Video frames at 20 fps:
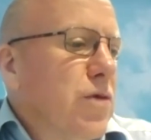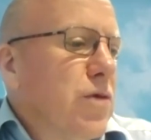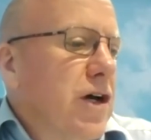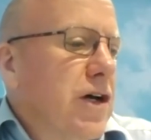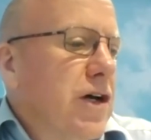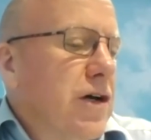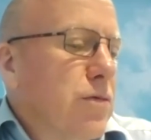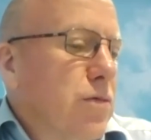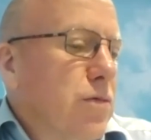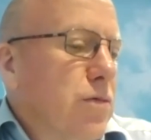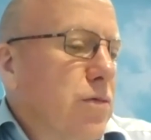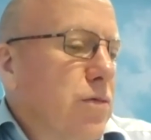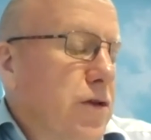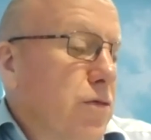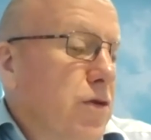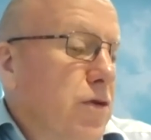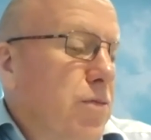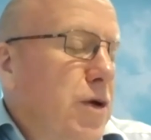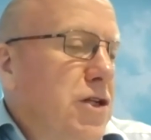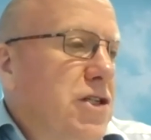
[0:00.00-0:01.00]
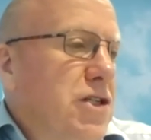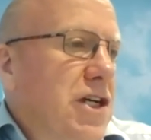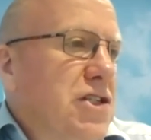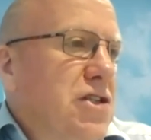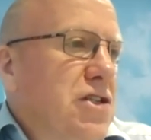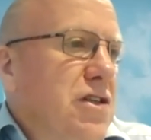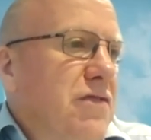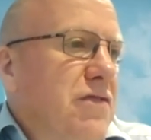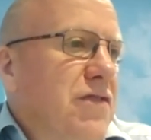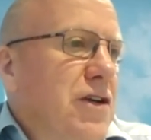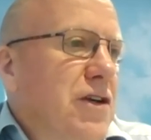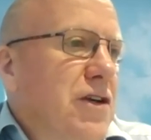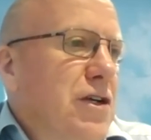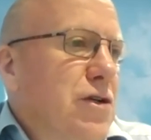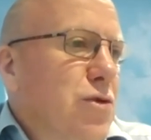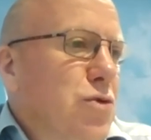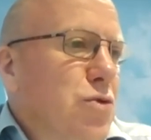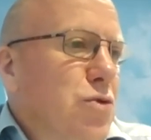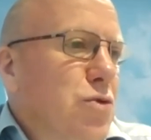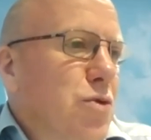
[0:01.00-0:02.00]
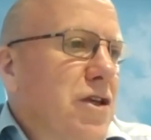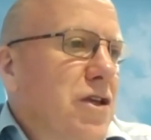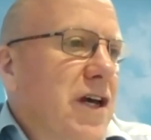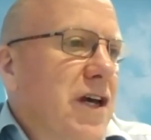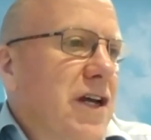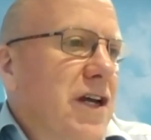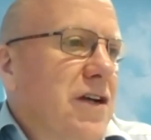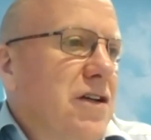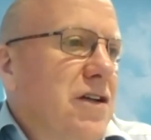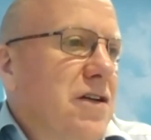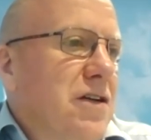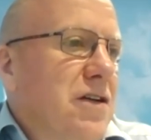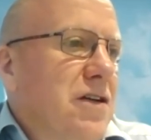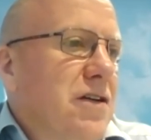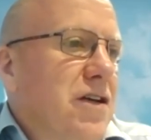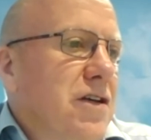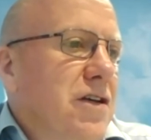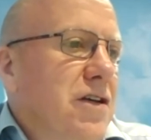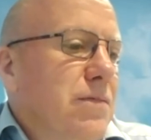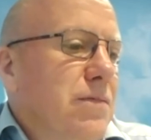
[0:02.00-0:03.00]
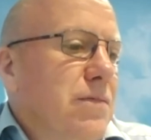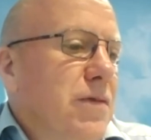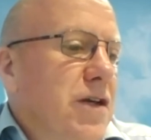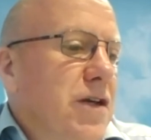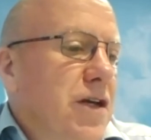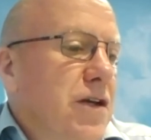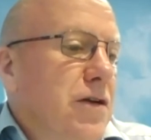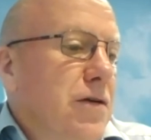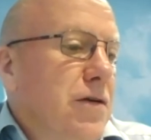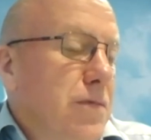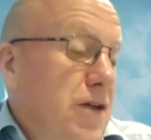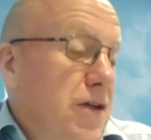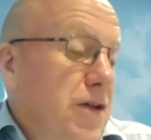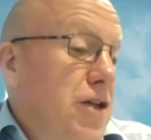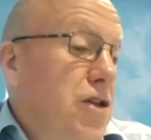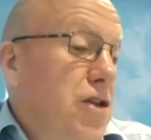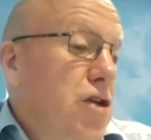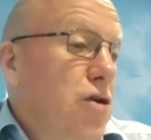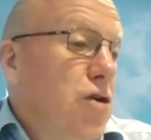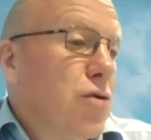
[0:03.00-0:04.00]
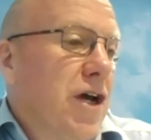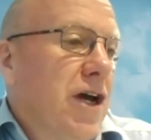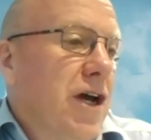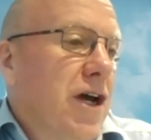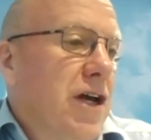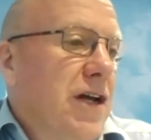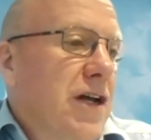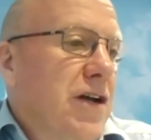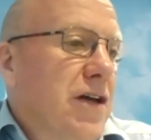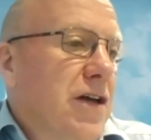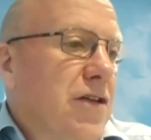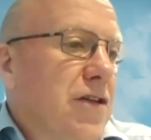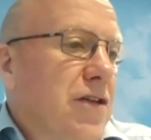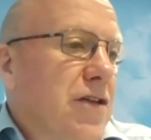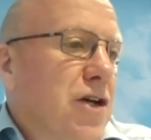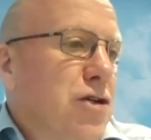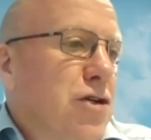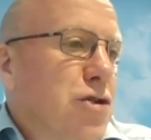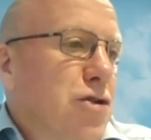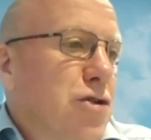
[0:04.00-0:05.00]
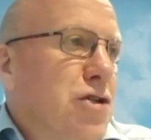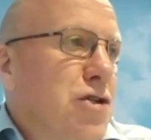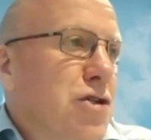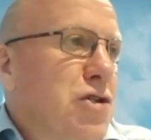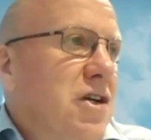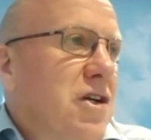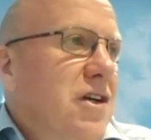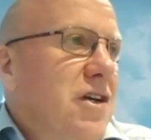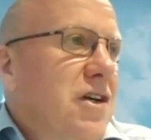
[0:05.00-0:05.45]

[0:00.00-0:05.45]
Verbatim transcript: uh, that we've been testing the vehicles with and in in in the UK and other countries